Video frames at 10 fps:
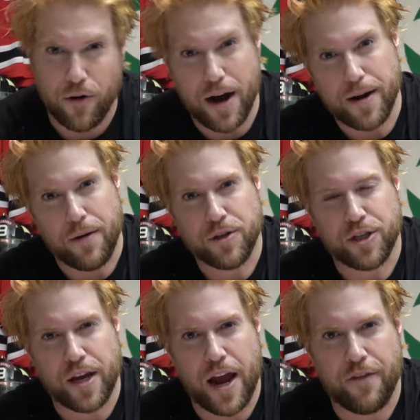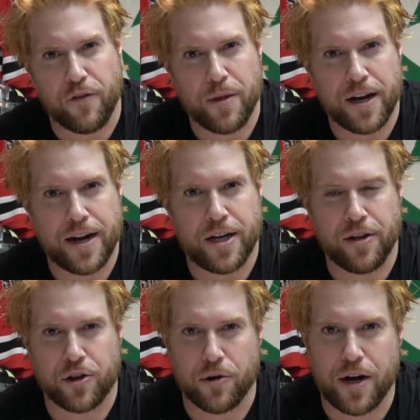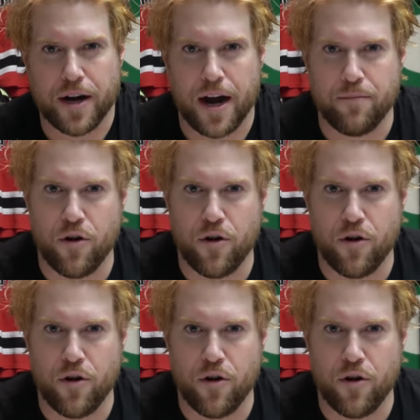what? I would say from the 1939